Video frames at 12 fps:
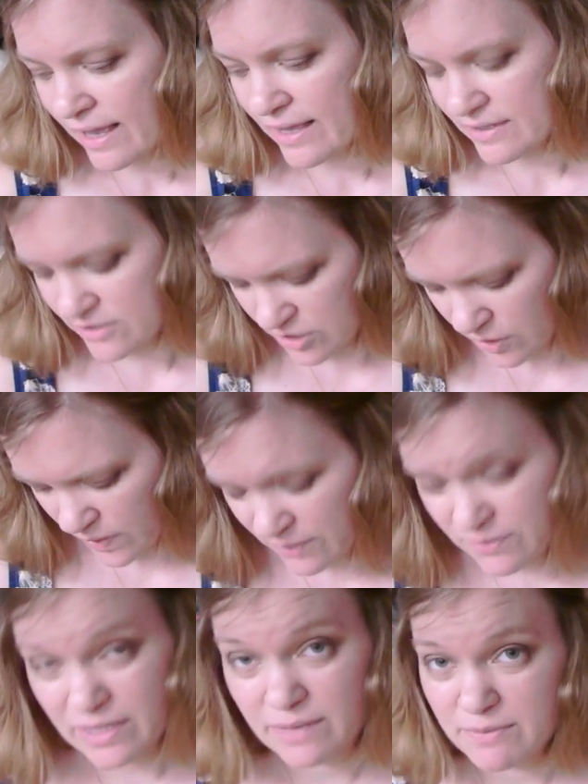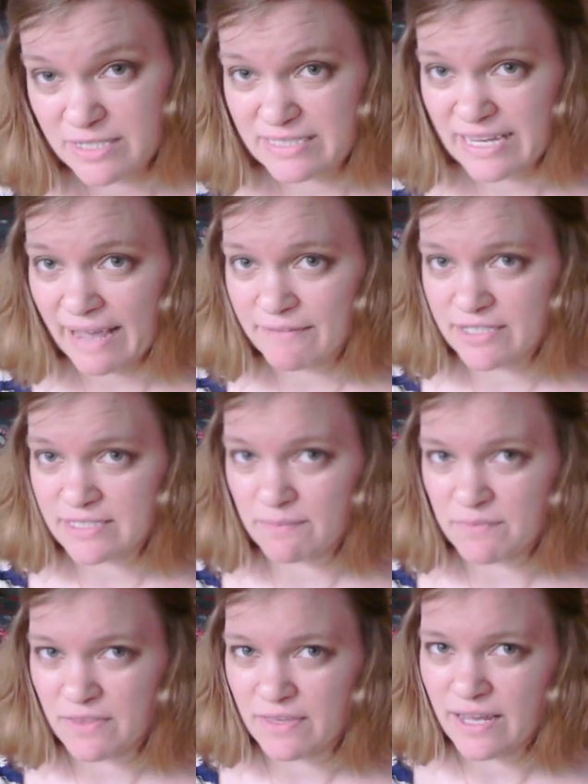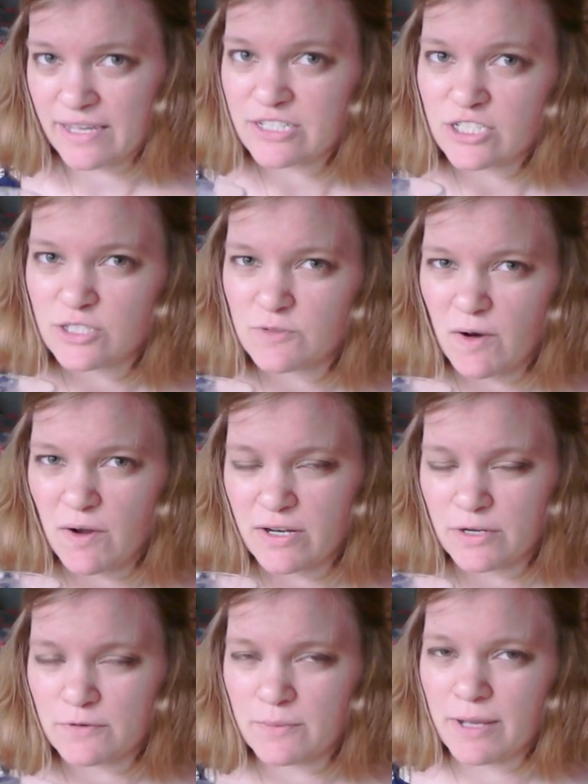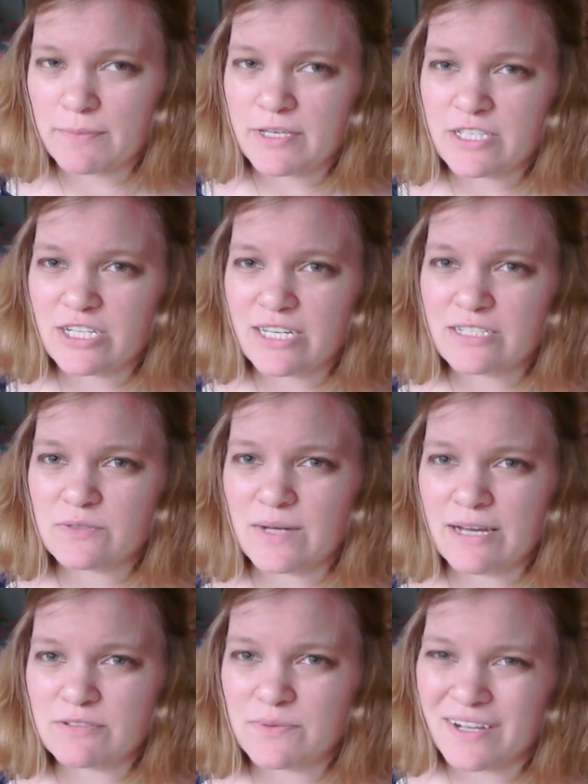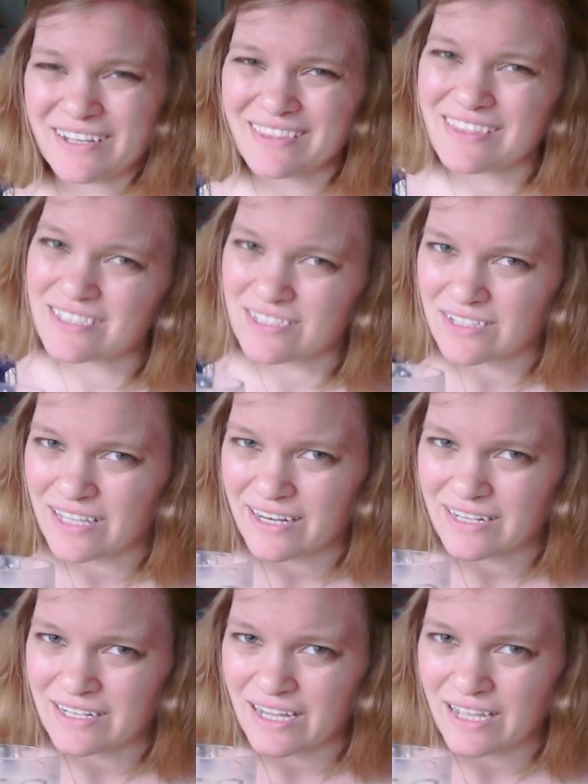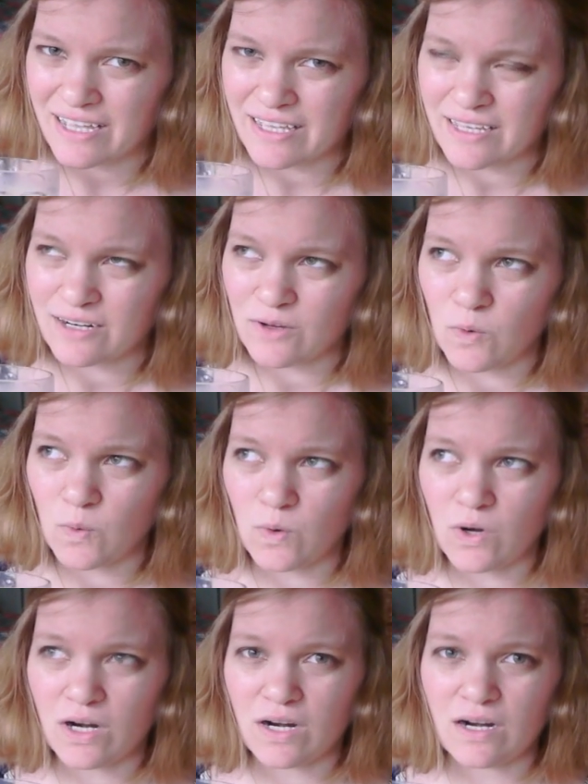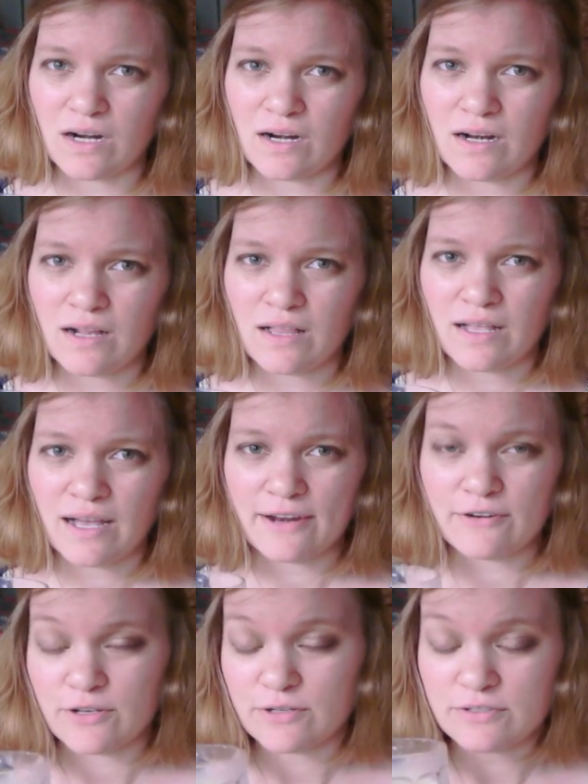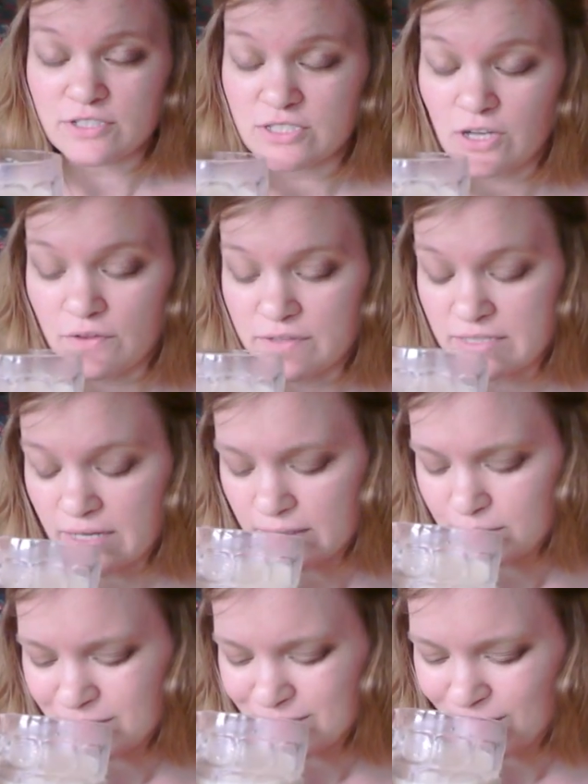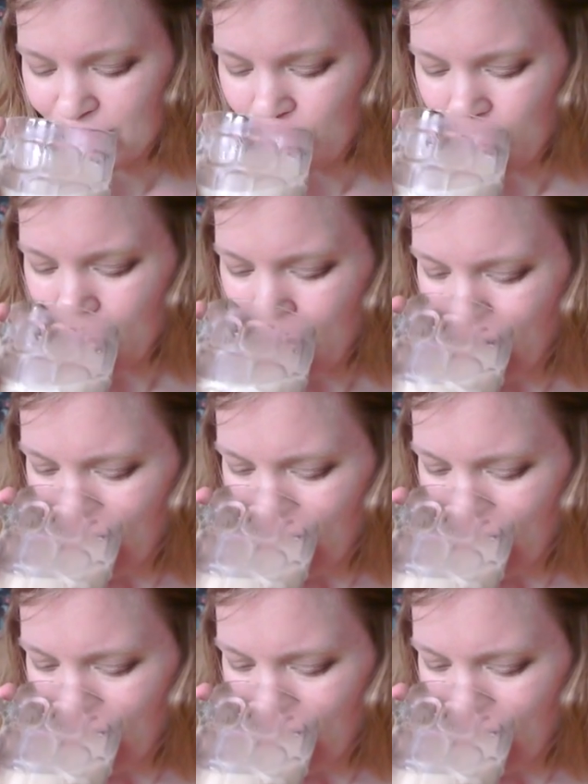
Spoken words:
And so I really missed having something that I could just throw on over my PJs when I was walking Thistle late at night, or, I don't know, just all the time. So